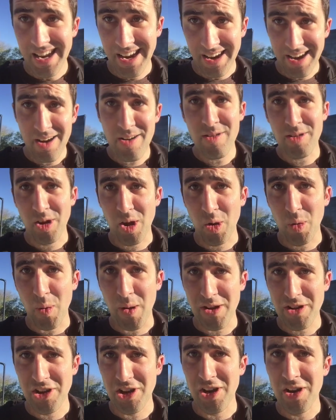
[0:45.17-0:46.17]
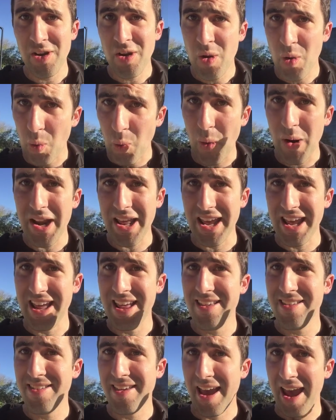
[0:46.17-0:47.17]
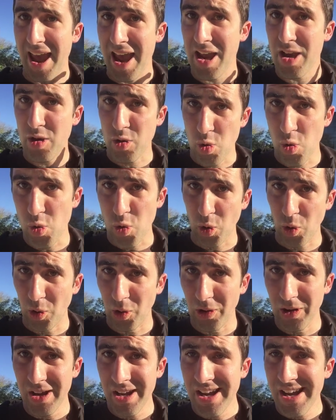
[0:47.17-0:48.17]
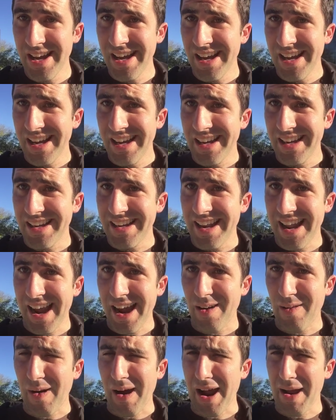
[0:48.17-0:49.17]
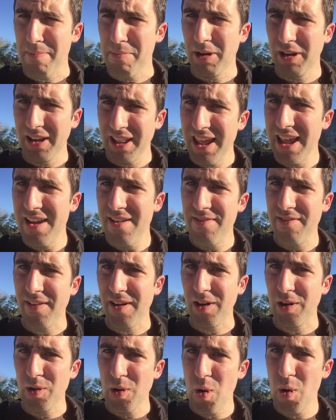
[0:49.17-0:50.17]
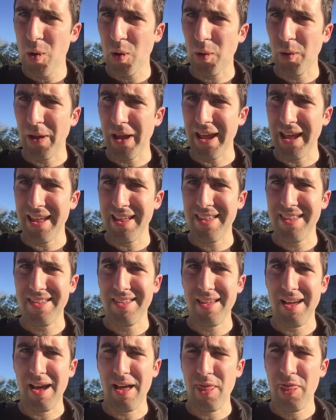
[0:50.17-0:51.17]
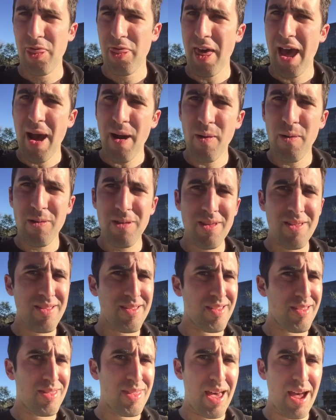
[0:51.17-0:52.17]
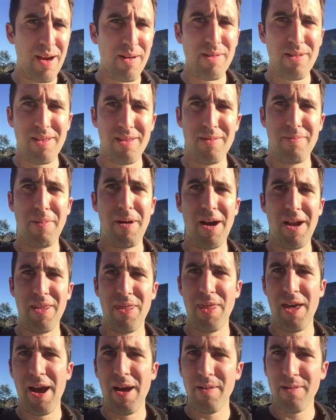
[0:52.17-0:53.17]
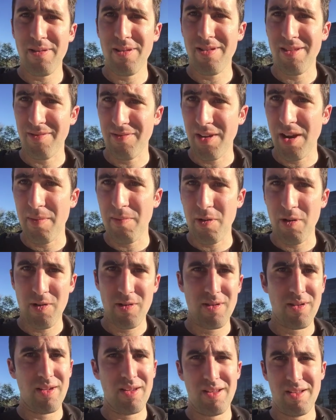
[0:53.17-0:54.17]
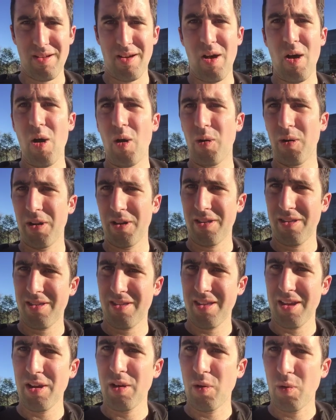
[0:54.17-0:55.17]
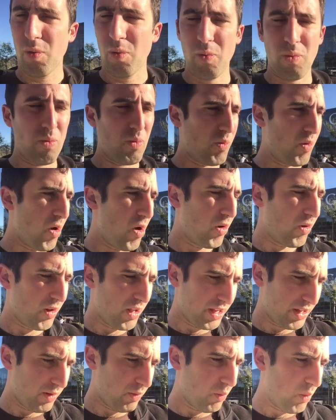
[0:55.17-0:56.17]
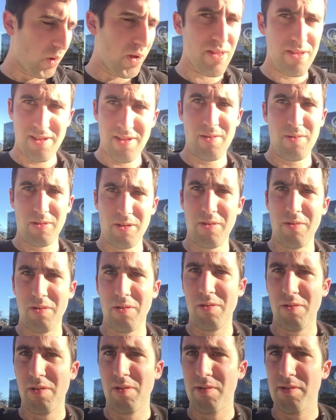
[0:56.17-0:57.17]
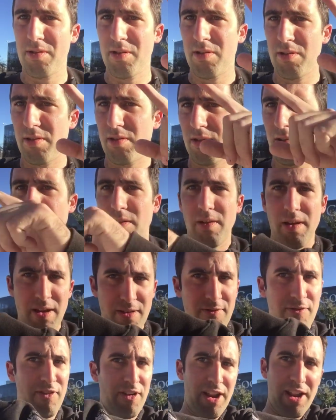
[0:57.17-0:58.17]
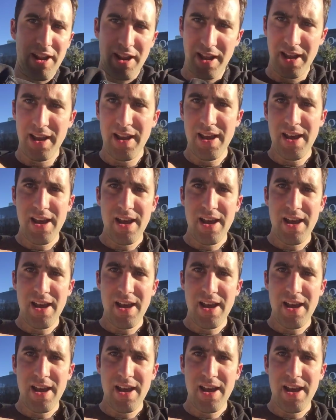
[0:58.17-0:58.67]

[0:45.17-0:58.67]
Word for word: Now here's a good question. What is a Google? Now, I believe a Google is thousands of thousands upon thousands of numbers all in a single row, like one, zero, zero, zero, zero, zero, zero, zero, infinity.